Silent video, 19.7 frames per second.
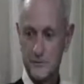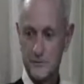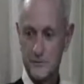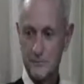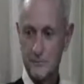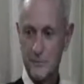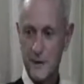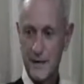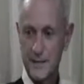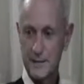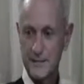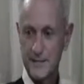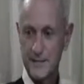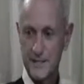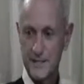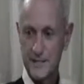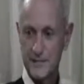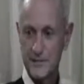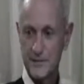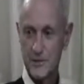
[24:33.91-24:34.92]

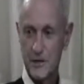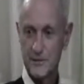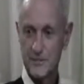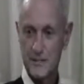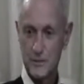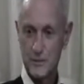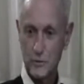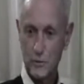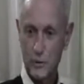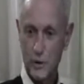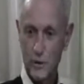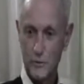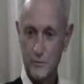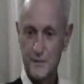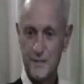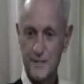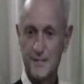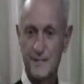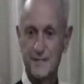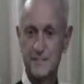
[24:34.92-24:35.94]
pain-killing drug that,
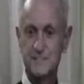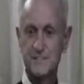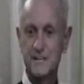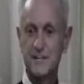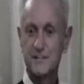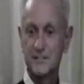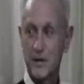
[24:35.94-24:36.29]
quote, is